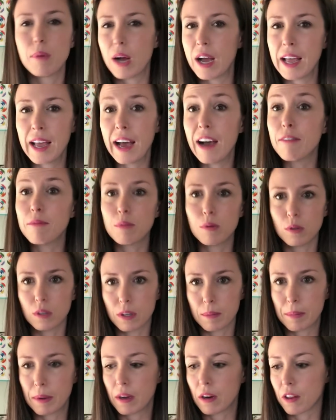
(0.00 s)
I have pulled
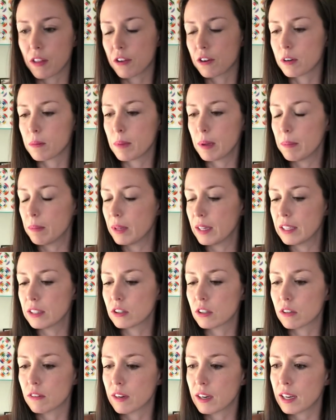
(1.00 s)
up about a third of my
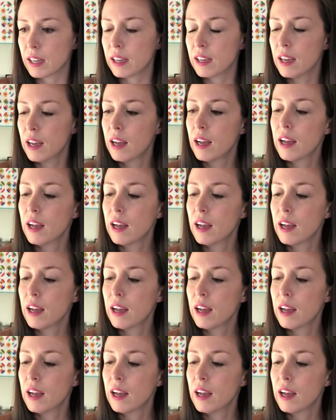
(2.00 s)
plants already.